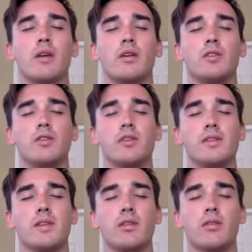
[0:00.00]
I
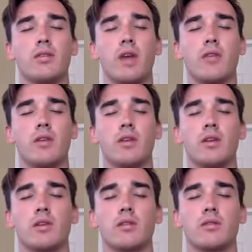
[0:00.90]
encourage you to sit through
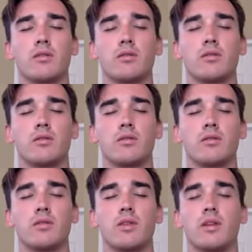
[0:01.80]
that feeling
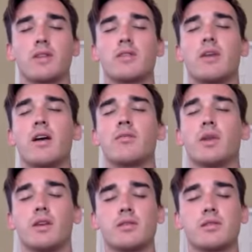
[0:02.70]
for the next
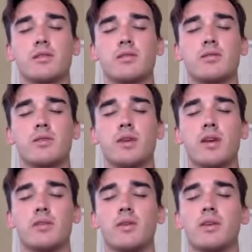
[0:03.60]
5 minutes
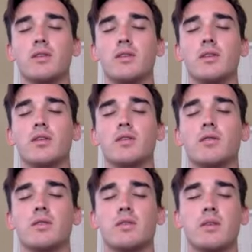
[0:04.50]
as we
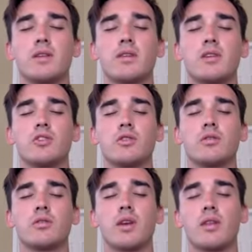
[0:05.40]
continue this
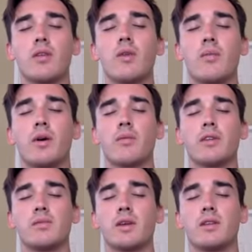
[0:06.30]
meditation and then
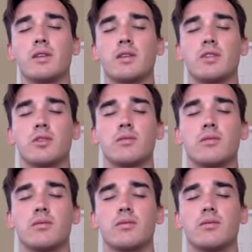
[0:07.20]
wrap up this meditation.